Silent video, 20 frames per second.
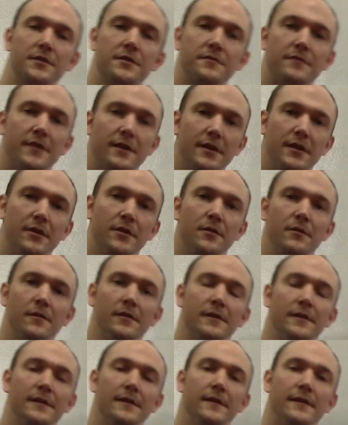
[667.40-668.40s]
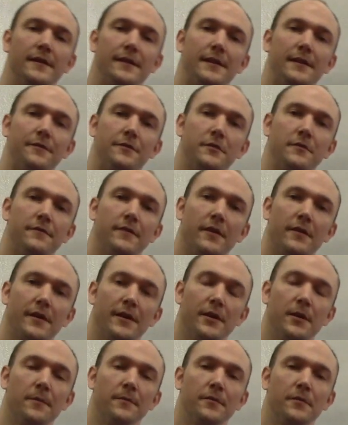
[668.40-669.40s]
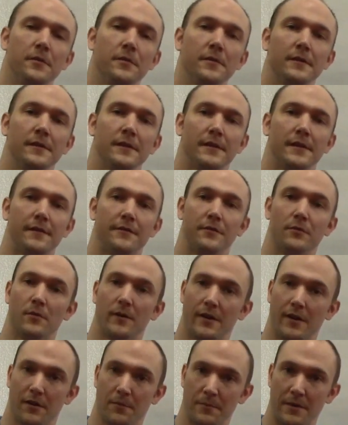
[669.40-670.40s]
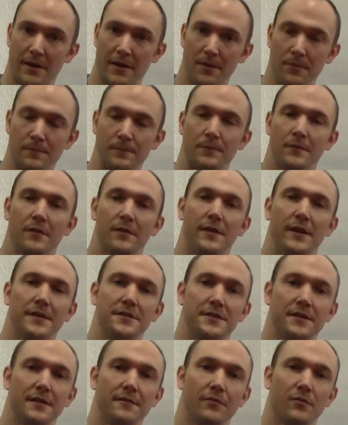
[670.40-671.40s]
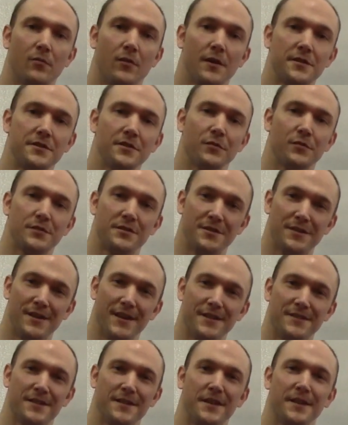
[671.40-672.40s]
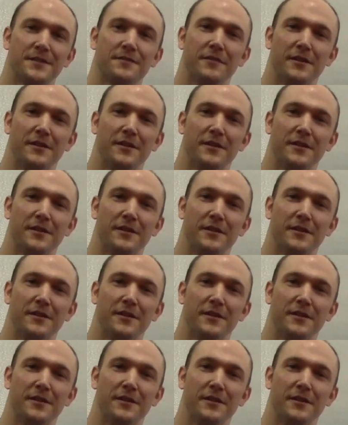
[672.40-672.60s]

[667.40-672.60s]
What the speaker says: this video if you found it helpful and if you want to help me out. Thanks again for watching. We'll see you guys in the next